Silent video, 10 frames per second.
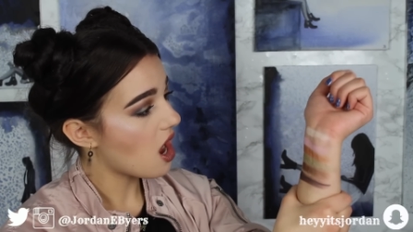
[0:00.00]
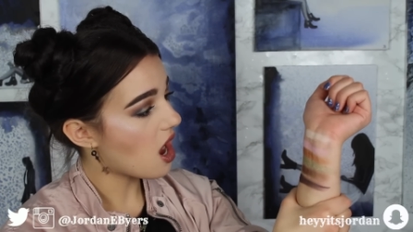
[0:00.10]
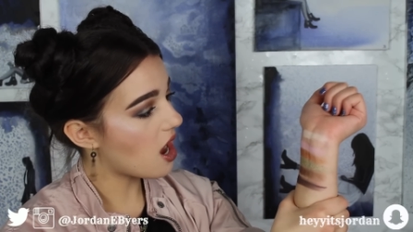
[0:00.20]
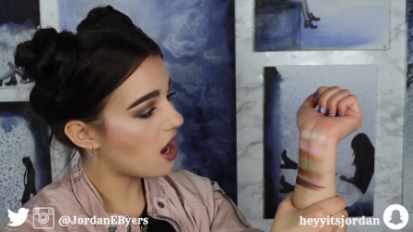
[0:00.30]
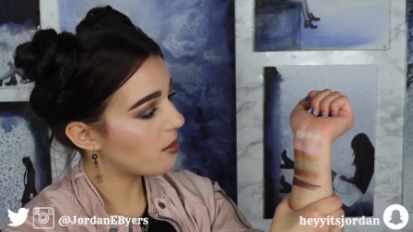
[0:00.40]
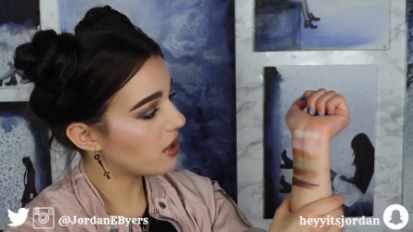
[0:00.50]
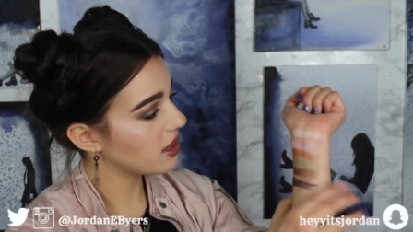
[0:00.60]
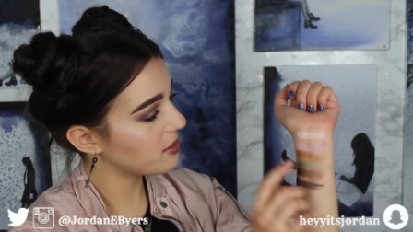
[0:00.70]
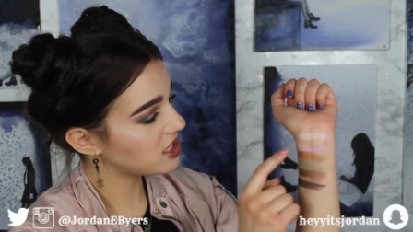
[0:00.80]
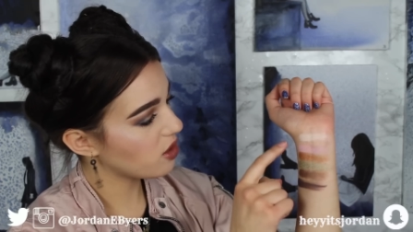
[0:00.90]

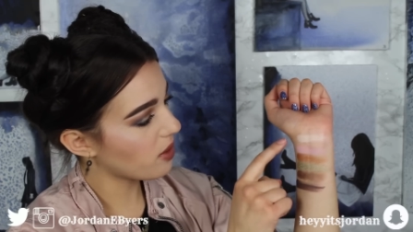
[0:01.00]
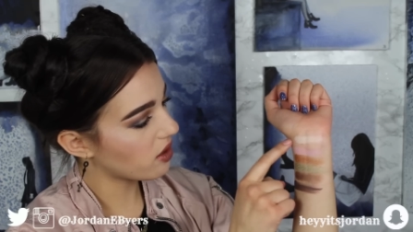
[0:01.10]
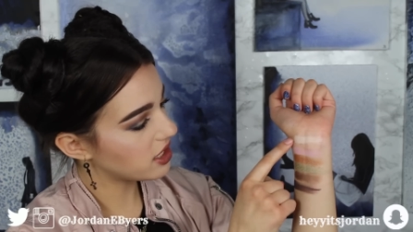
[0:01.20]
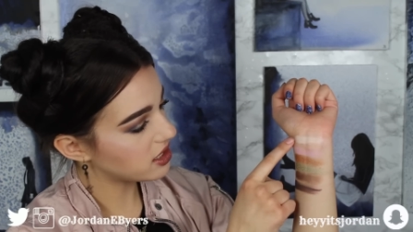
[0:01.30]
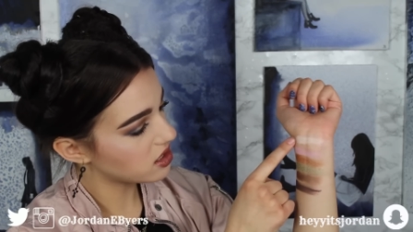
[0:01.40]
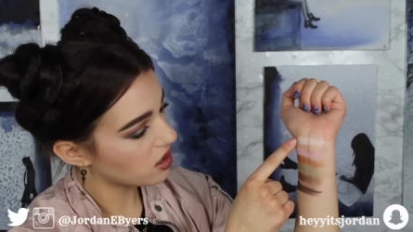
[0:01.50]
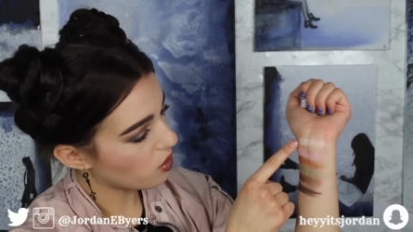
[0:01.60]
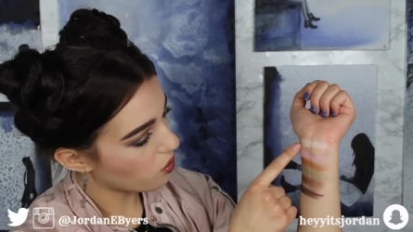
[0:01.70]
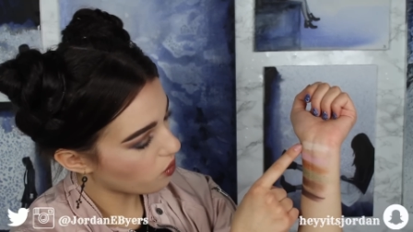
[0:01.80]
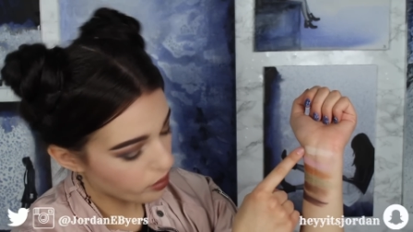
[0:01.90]
Let me tell you about this
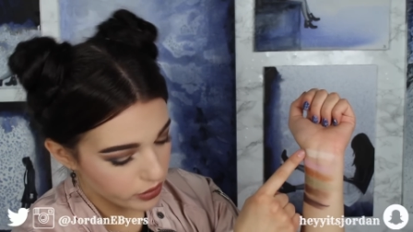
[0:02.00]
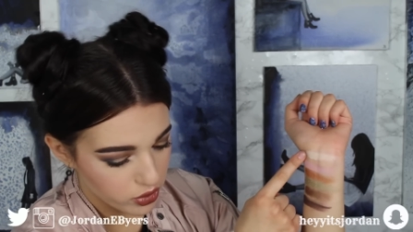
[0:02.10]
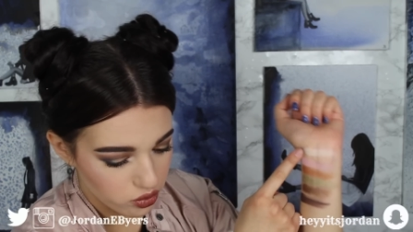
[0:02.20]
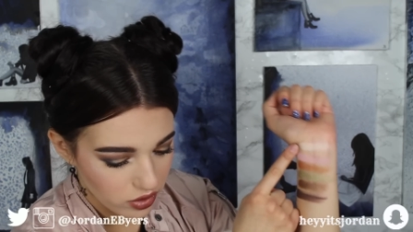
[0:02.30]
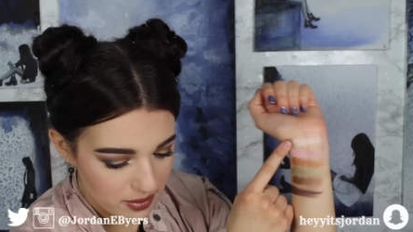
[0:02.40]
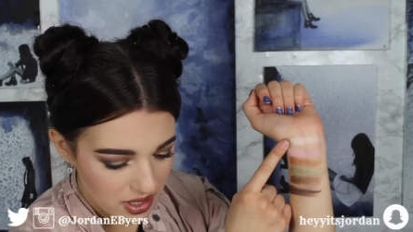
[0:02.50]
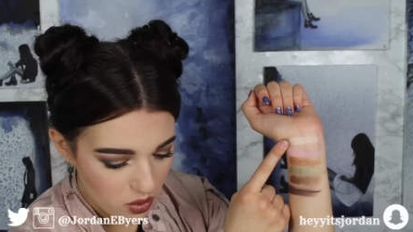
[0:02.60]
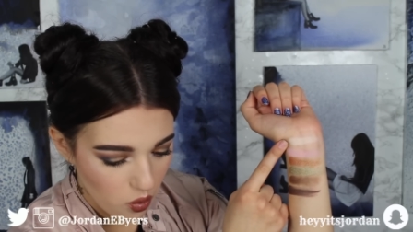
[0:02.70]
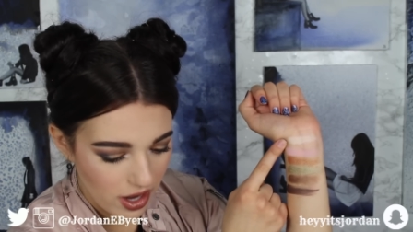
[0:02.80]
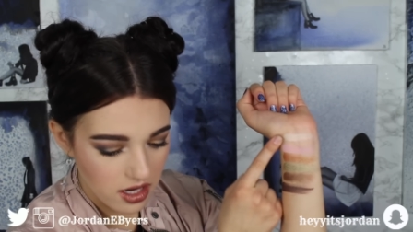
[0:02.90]
creamy
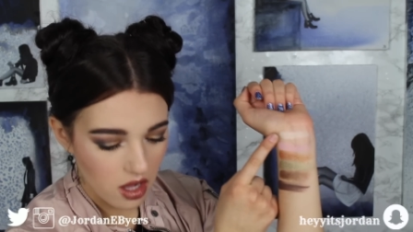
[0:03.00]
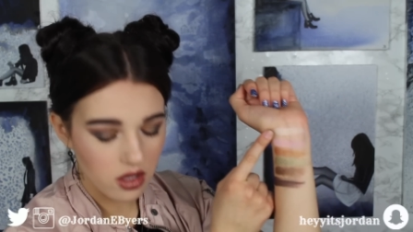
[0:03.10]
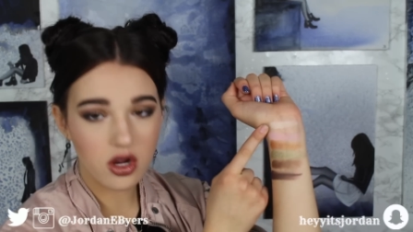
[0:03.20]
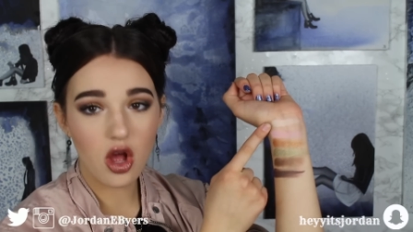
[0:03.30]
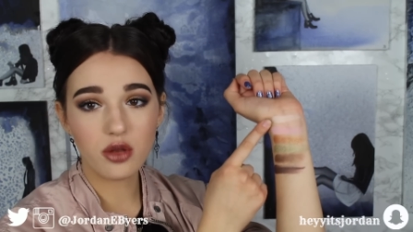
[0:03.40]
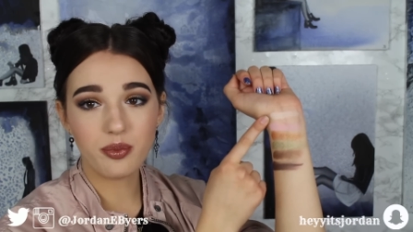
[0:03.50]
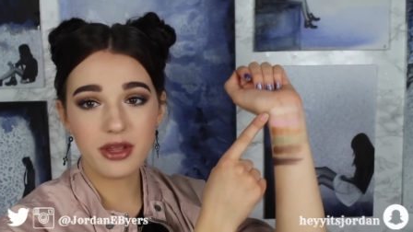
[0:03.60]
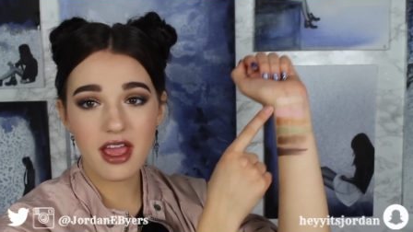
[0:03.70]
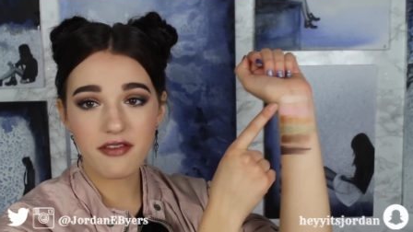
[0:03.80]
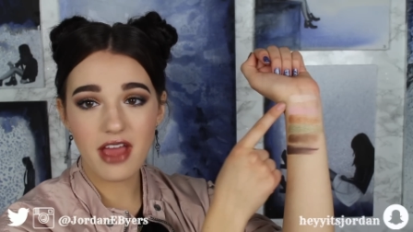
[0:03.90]
white color called
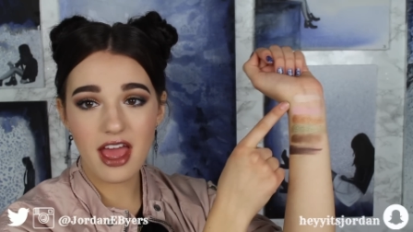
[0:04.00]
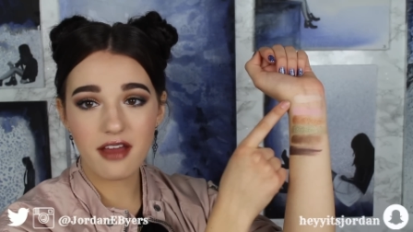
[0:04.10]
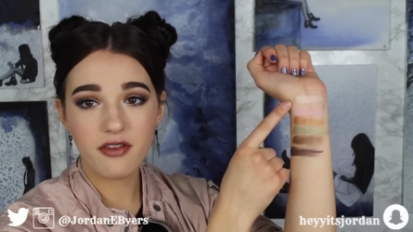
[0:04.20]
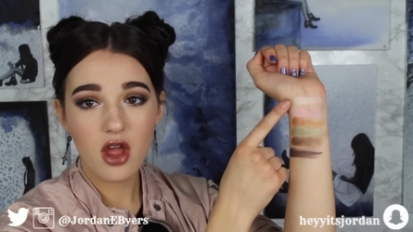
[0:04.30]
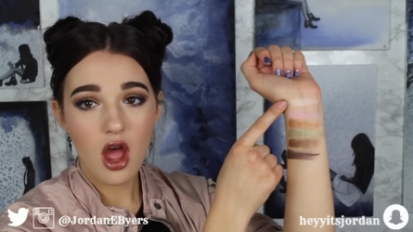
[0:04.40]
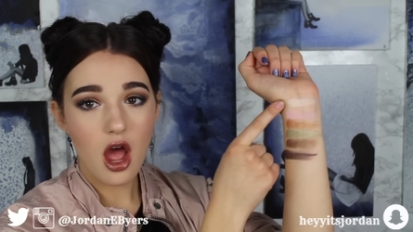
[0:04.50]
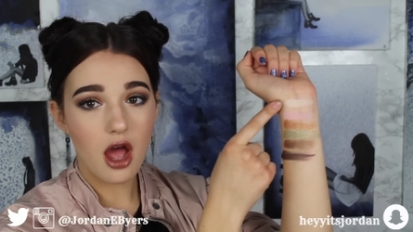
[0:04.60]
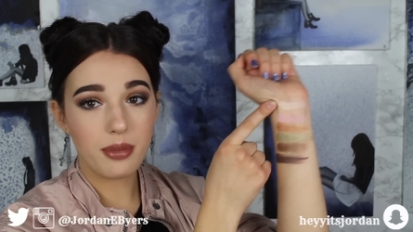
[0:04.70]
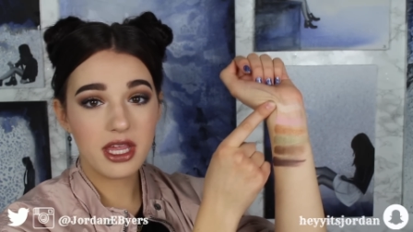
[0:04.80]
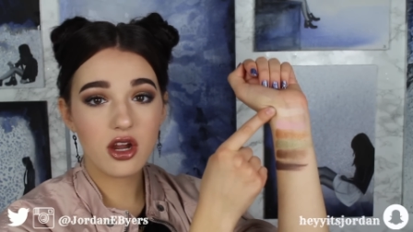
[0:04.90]
BFF
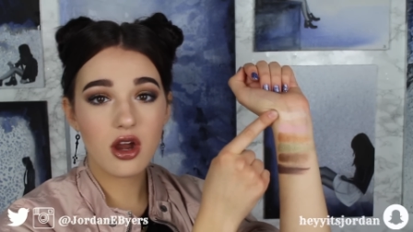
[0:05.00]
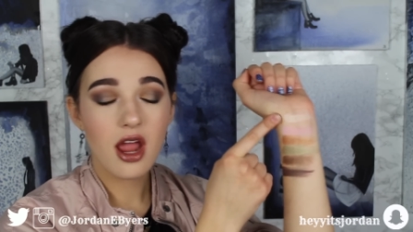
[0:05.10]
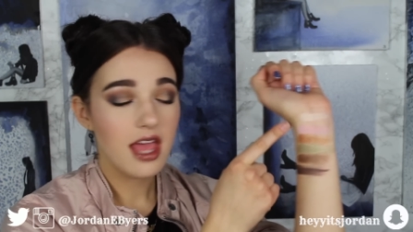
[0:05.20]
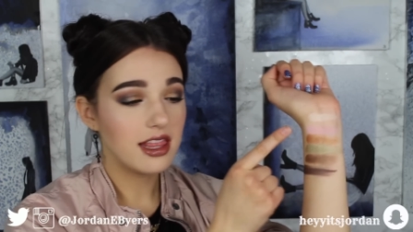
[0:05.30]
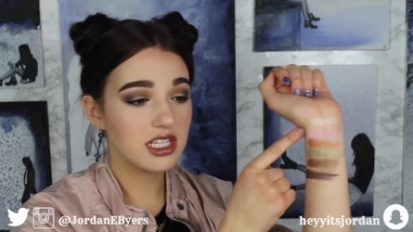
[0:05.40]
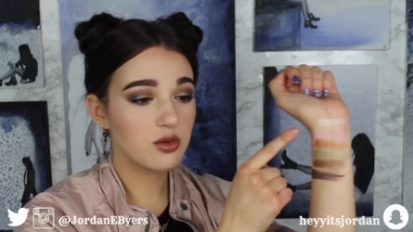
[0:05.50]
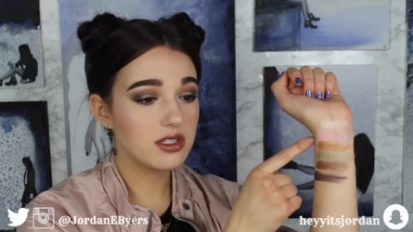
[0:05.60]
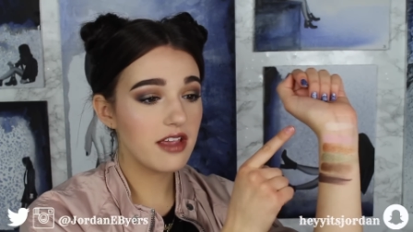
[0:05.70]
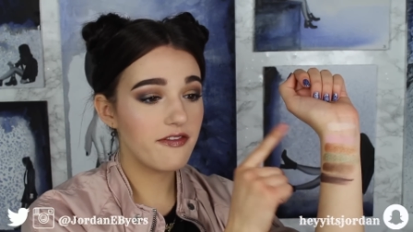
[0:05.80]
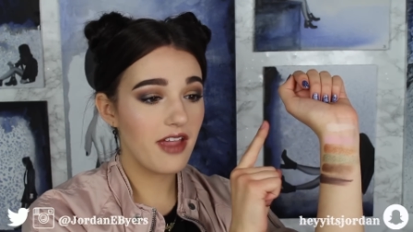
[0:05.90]
up here. This
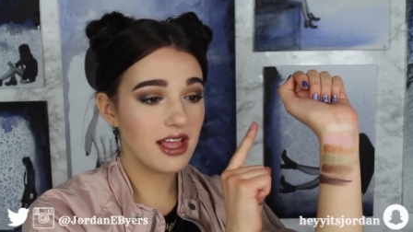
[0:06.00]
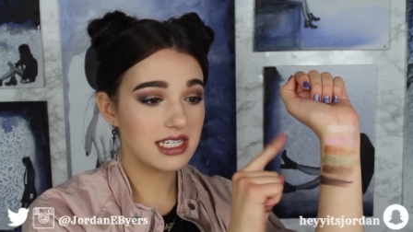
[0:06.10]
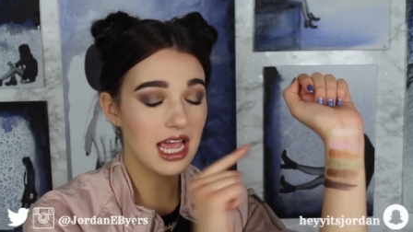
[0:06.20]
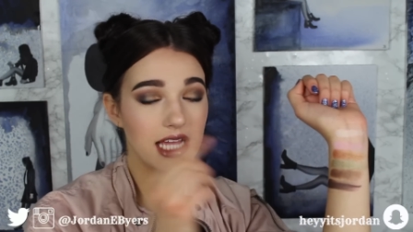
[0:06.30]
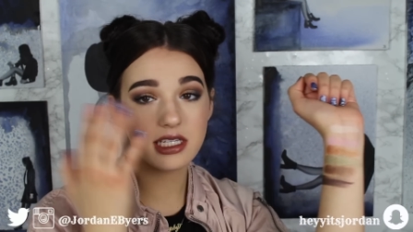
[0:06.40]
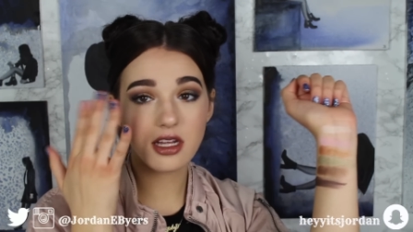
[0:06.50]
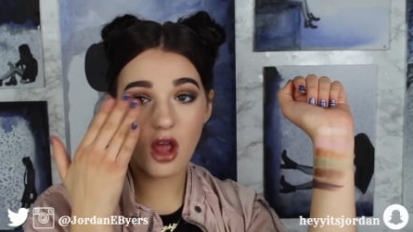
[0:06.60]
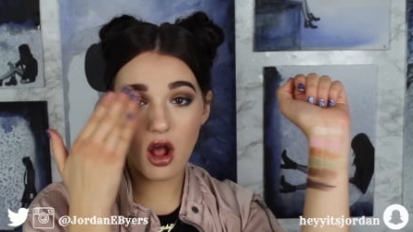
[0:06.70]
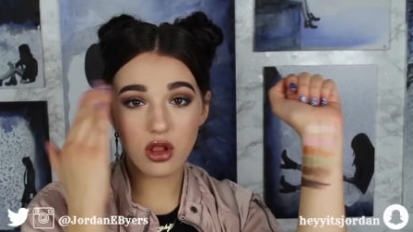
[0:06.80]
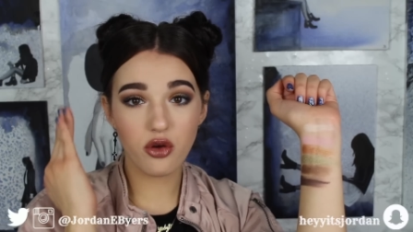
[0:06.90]
was a
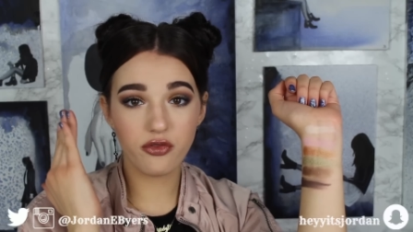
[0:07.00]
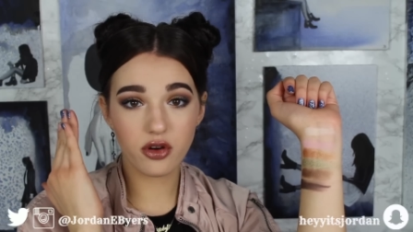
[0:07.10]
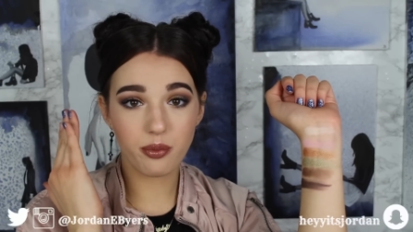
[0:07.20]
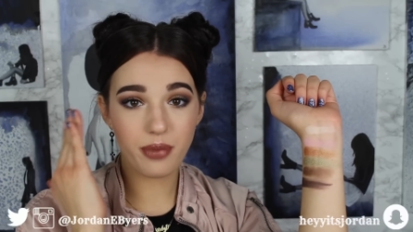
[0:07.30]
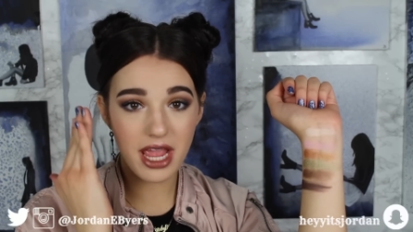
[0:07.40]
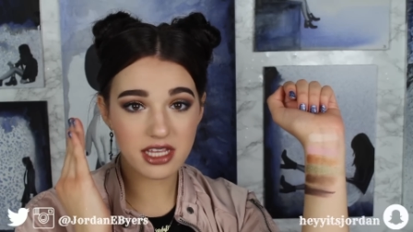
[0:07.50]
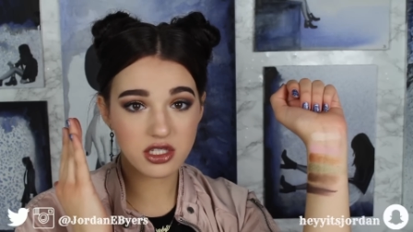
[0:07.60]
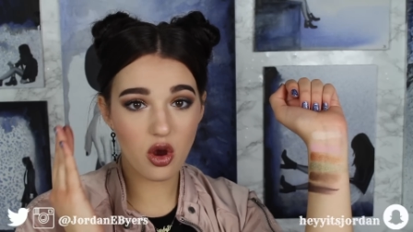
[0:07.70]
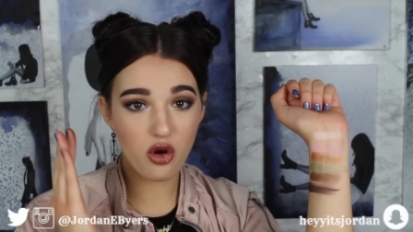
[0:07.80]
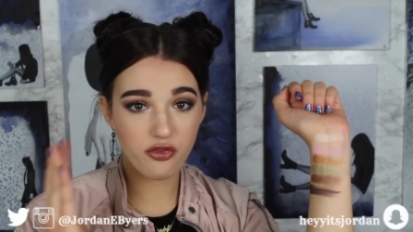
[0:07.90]
fantastic all over
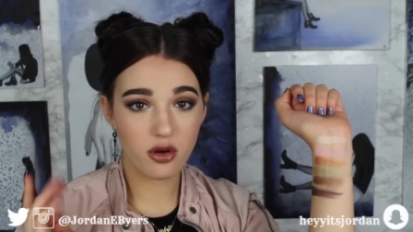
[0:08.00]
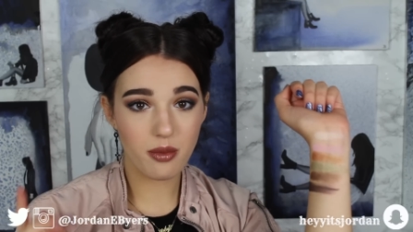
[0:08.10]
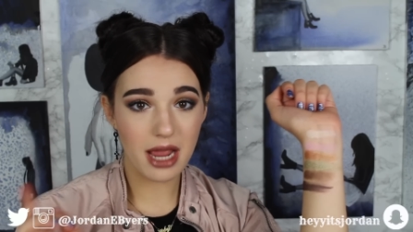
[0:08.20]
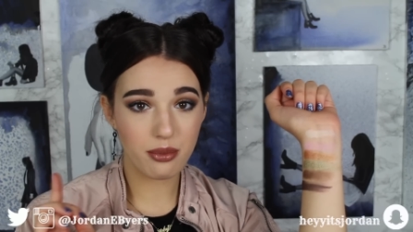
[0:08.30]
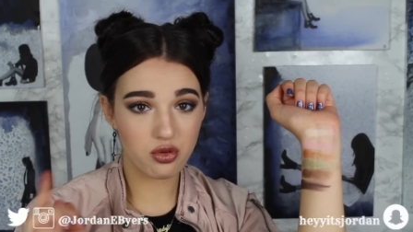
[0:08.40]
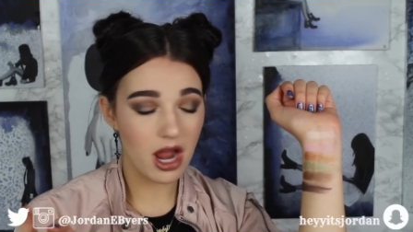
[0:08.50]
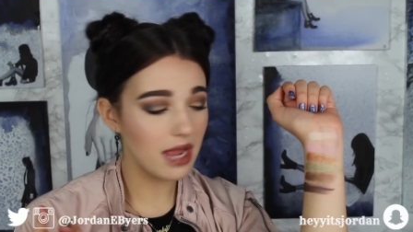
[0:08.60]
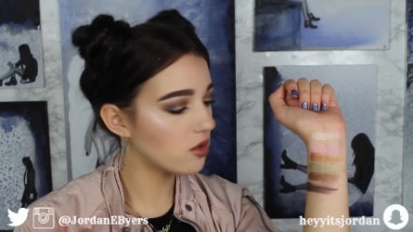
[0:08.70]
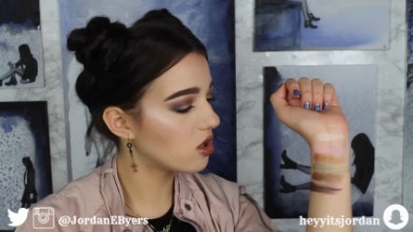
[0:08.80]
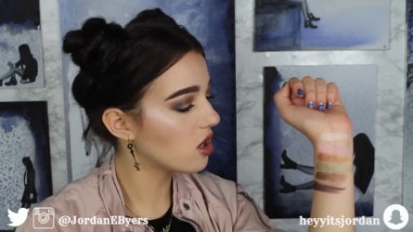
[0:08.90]
base over my
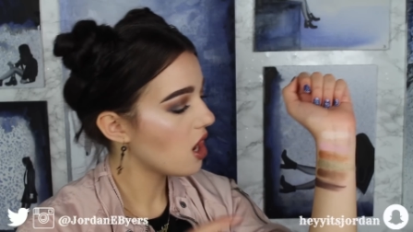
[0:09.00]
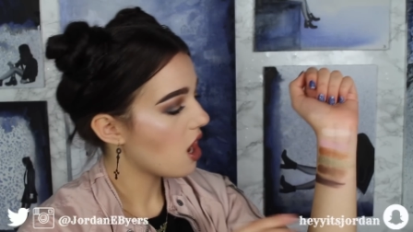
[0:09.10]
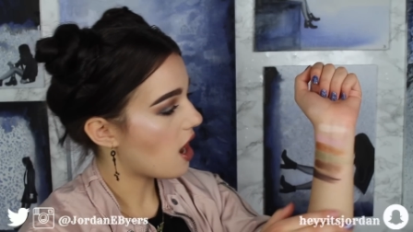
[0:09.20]
primer.